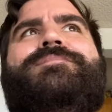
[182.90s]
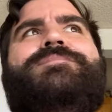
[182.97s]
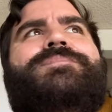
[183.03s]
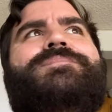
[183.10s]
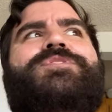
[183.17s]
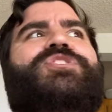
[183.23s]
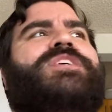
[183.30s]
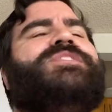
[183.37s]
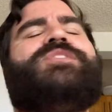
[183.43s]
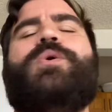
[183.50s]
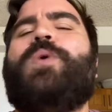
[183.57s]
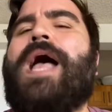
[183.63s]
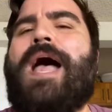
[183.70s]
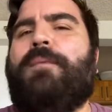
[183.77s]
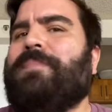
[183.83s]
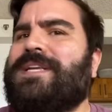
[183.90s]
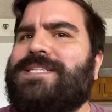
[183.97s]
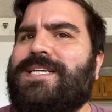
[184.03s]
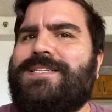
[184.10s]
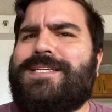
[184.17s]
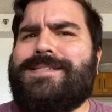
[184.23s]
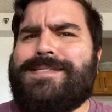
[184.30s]
just so happened to
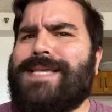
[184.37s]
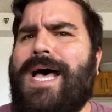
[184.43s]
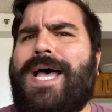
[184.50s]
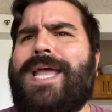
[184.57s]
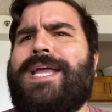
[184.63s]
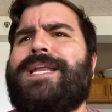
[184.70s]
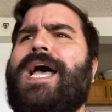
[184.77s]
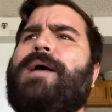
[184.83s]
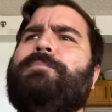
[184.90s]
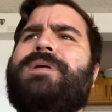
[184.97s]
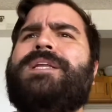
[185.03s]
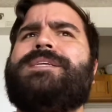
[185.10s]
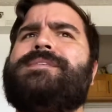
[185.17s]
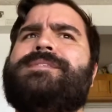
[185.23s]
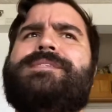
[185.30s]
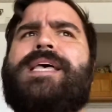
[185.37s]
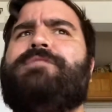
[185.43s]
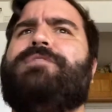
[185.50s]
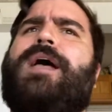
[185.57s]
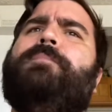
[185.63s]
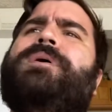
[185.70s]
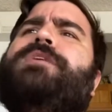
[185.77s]
decide I'm
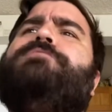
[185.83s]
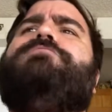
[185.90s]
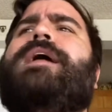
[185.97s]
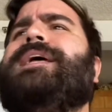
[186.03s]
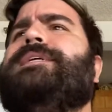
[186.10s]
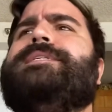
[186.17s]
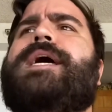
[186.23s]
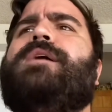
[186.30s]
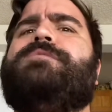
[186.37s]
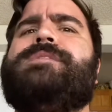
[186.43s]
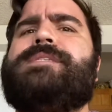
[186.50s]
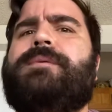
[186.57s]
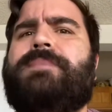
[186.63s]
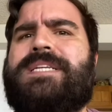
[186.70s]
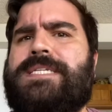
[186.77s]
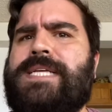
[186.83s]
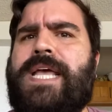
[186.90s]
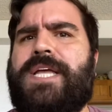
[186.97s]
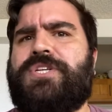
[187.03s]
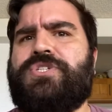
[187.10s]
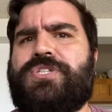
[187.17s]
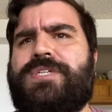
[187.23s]
gonna write down some
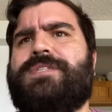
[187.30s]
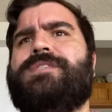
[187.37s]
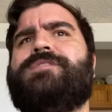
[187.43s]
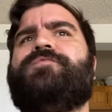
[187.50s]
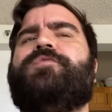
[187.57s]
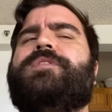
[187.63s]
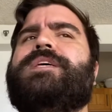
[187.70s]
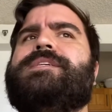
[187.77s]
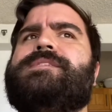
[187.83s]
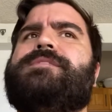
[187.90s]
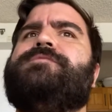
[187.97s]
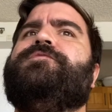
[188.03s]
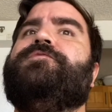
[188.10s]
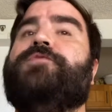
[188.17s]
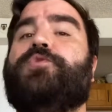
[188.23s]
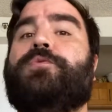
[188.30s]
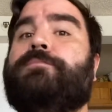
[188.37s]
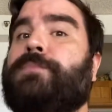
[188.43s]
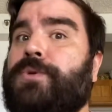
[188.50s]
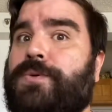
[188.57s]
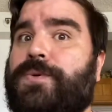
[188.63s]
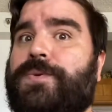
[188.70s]
intentions for this full
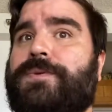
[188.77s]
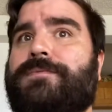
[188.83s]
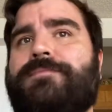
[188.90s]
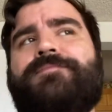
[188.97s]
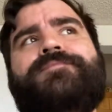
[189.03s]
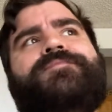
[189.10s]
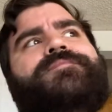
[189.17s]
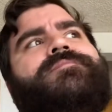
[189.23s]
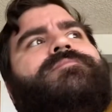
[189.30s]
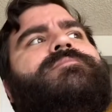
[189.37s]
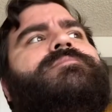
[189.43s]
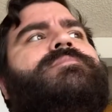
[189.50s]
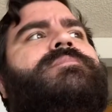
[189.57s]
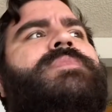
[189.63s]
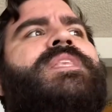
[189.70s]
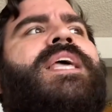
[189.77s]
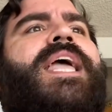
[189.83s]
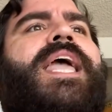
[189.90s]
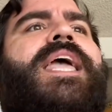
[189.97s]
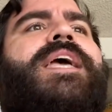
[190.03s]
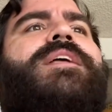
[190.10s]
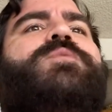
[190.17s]
moon.
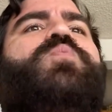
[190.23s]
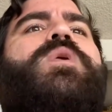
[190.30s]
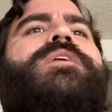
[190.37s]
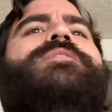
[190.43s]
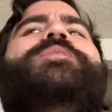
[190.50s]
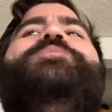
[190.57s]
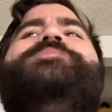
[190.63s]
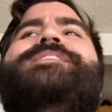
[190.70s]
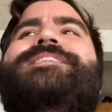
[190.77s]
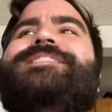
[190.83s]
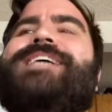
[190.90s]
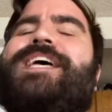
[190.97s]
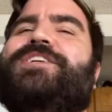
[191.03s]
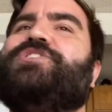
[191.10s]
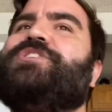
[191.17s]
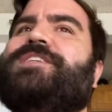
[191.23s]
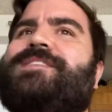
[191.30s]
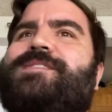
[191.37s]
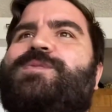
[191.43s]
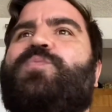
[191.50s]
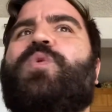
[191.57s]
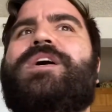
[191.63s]
And one of those
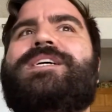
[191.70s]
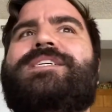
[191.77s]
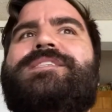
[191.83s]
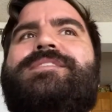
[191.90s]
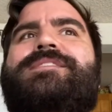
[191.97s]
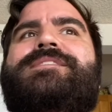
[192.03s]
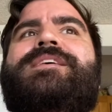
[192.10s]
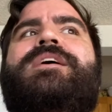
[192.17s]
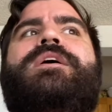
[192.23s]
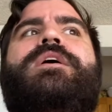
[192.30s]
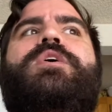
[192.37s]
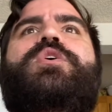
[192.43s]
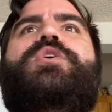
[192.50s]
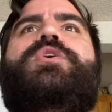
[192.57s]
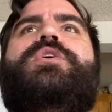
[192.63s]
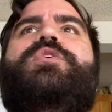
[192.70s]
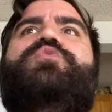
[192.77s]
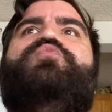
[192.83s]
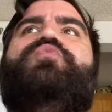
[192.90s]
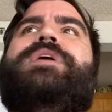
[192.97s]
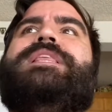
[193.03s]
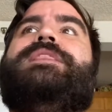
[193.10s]
intentions was
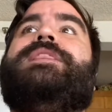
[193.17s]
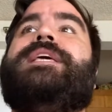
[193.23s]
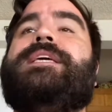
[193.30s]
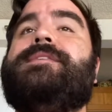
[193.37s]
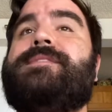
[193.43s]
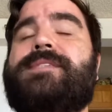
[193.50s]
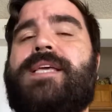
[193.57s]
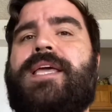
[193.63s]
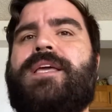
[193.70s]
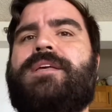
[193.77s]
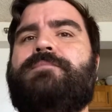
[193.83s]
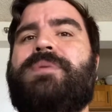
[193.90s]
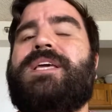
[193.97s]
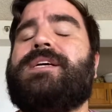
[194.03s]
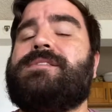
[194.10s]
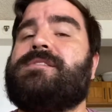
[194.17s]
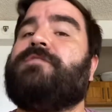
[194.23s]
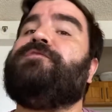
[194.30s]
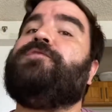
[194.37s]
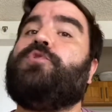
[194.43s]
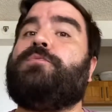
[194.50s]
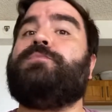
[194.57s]
releasing, because the
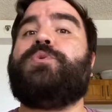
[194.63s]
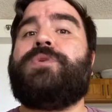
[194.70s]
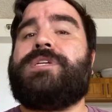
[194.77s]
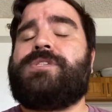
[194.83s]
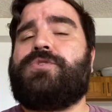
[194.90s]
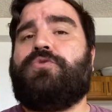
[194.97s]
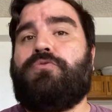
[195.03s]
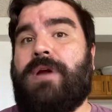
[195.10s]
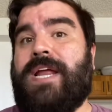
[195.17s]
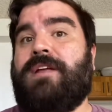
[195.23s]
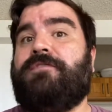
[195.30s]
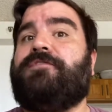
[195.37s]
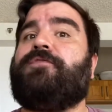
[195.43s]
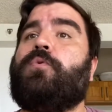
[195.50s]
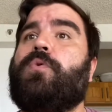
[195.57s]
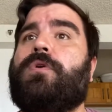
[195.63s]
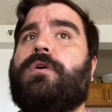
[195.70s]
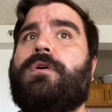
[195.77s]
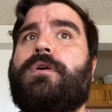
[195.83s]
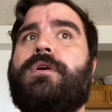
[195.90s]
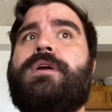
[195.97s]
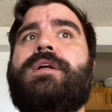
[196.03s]
full moon is great
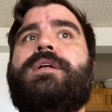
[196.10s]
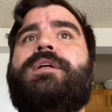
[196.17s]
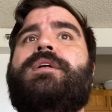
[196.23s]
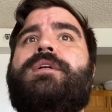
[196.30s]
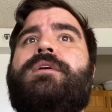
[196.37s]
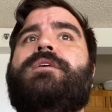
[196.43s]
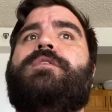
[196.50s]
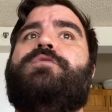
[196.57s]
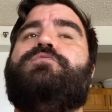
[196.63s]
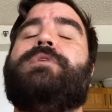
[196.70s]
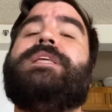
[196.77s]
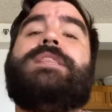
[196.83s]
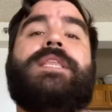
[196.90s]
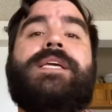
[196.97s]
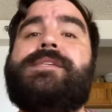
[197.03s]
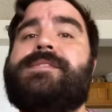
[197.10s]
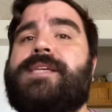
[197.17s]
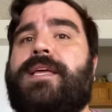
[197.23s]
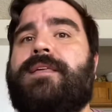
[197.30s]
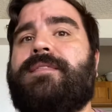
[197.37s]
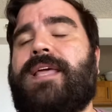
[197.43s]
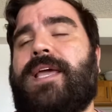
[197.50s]
for
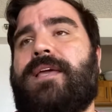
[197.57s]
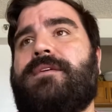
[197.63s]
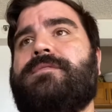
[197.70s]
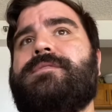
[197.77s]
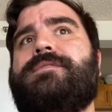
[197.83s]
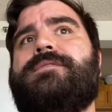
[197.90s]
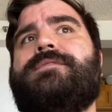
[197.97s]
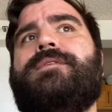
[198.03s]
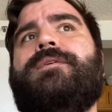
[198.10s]
releasing things.